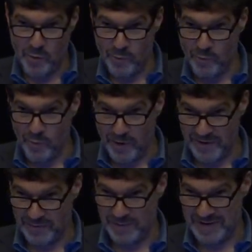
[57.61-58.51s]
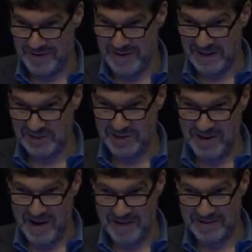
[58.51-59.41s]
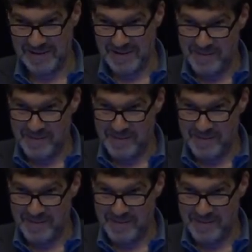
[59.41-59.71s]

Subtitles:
warned me that I should not